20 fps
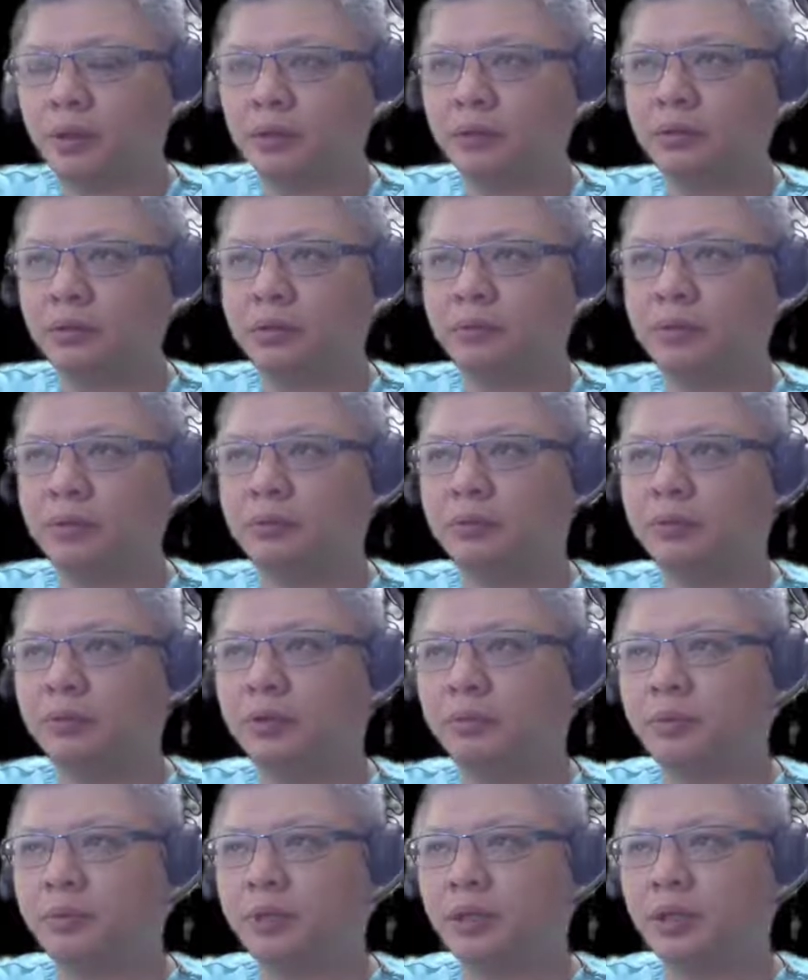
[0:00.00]
So red would
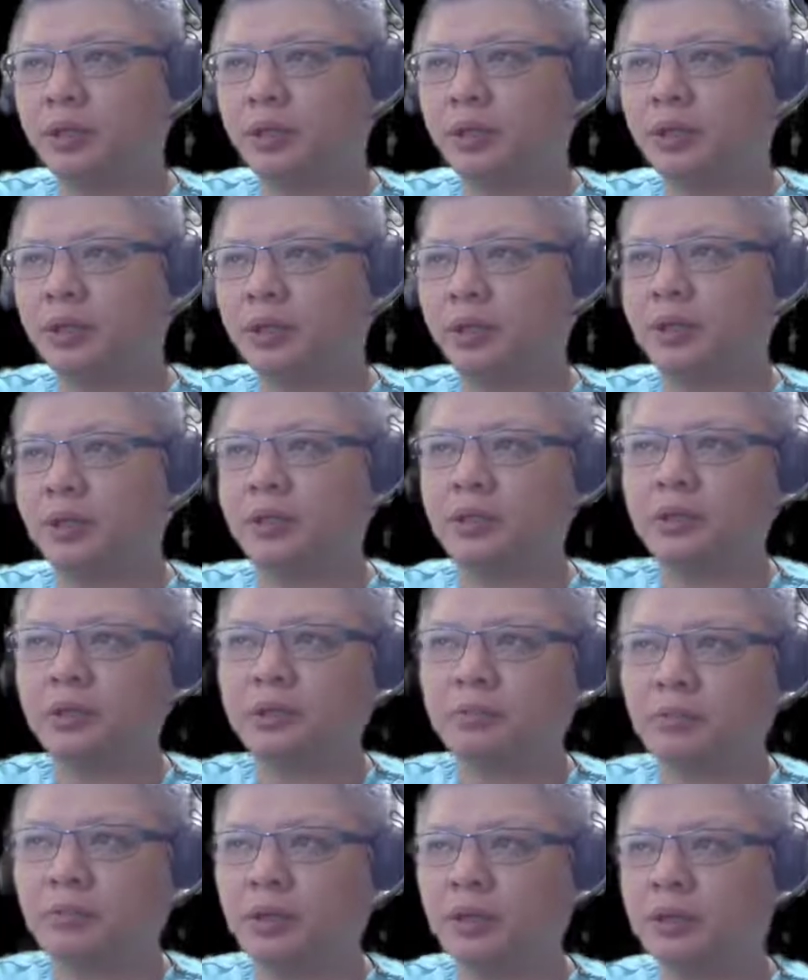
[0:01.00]
immediately attack in
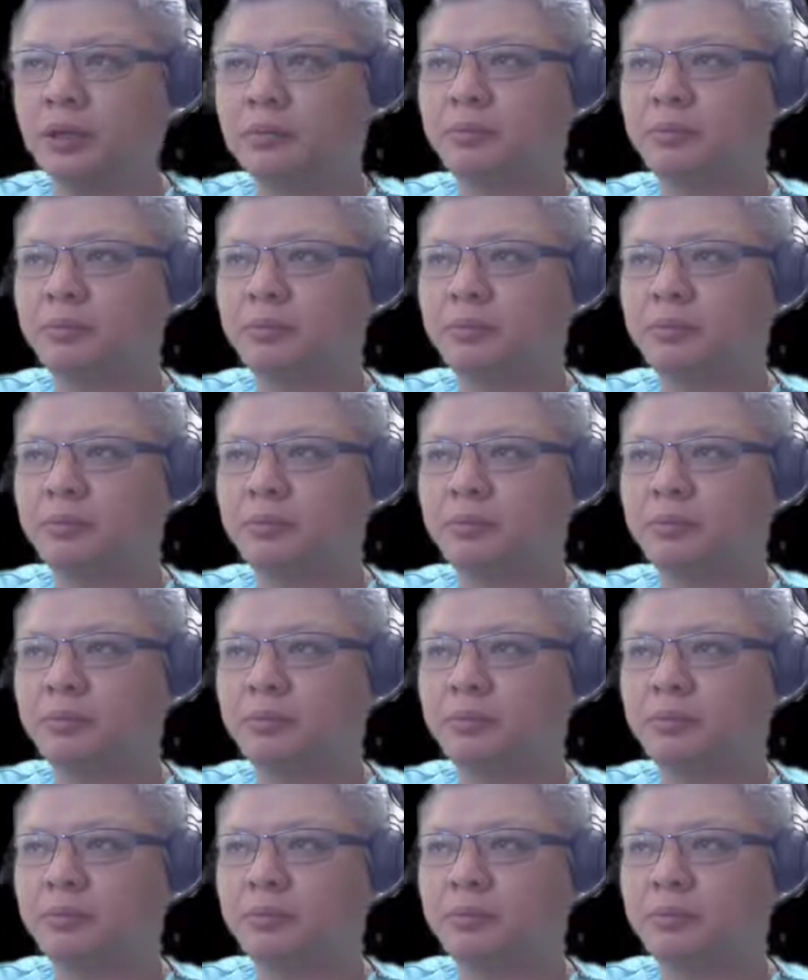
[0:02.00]
this manner,